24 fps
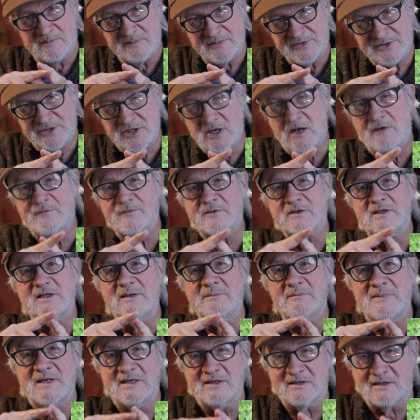softly
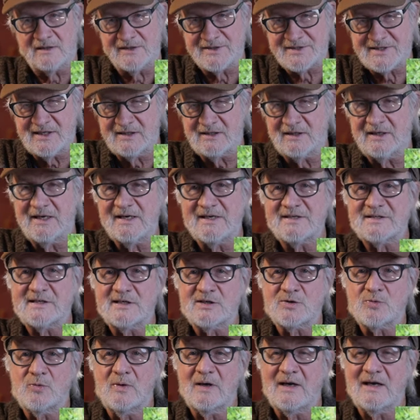mingles and lays
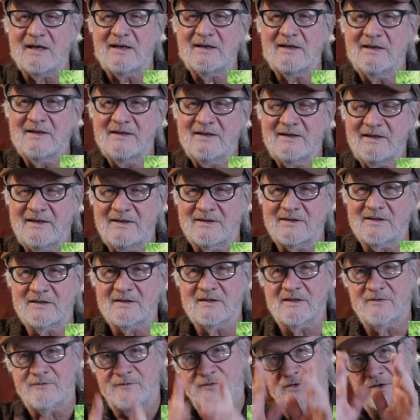its way into
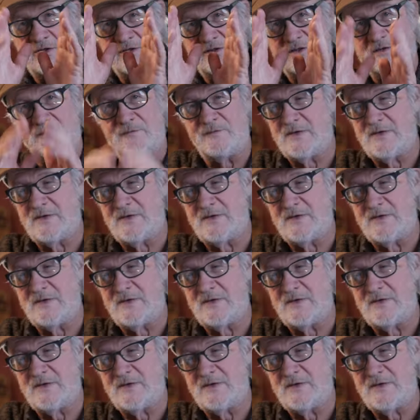the vertical